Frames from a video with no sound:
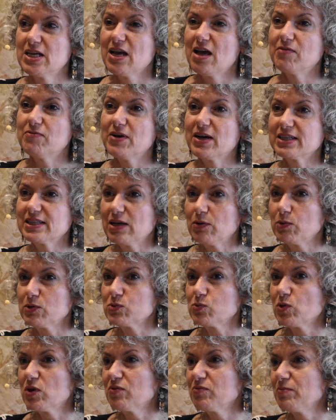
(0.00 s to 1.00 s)
In fact, that
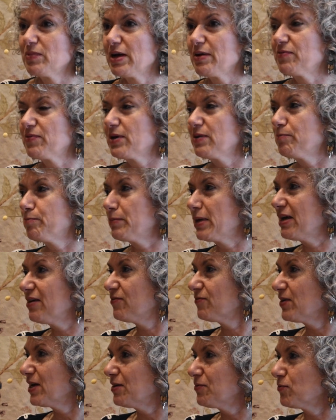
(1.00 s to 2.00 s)
was one of my
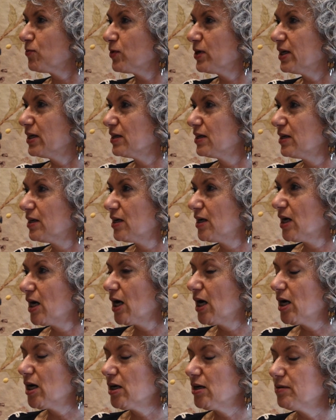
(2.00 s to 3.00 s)
favorite
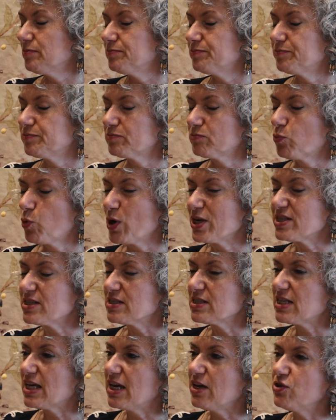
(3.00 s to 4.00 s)

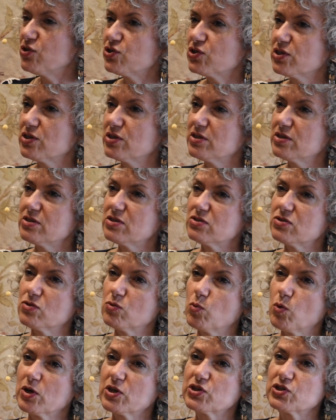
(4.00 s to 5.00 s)
presentations or
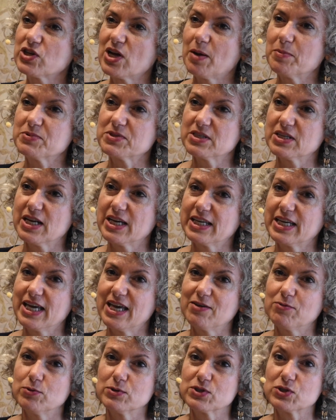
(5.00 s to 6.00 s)
workshops that I
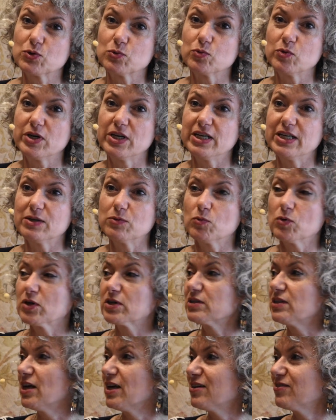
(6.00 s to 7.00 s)
gave, was creating
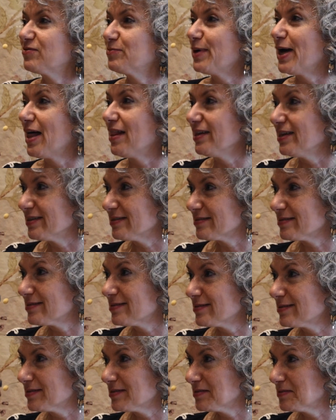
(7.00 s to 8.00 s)
work-life
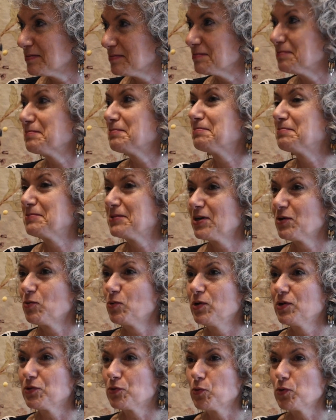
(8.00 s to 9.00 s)
balance
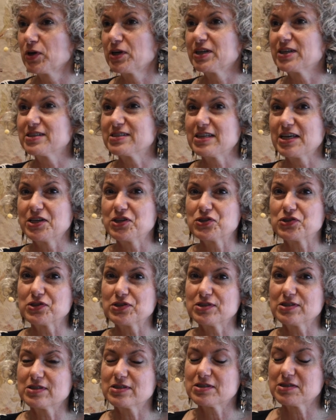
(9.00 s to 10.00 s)
with
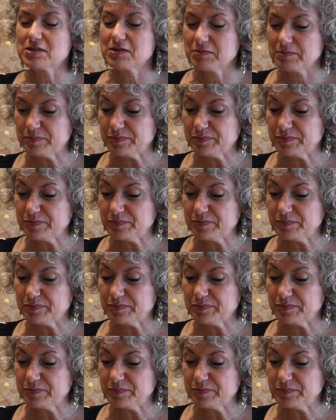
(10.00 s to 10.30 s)
organizations.